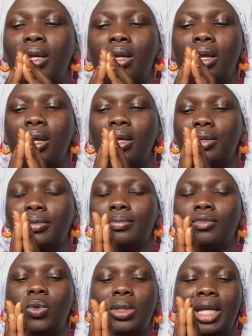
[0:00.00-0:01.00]
Hey,
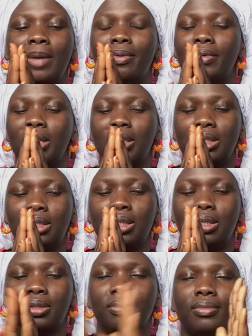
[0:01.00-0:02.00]
what type of English is this?
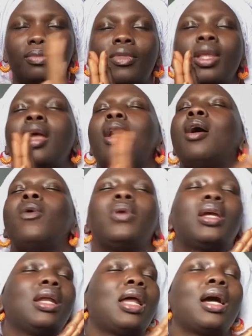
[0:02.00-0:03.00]
We
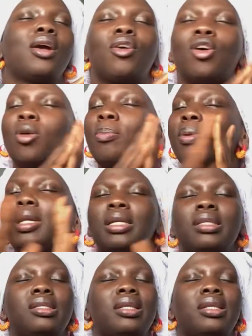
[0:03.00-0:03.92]
can accomplish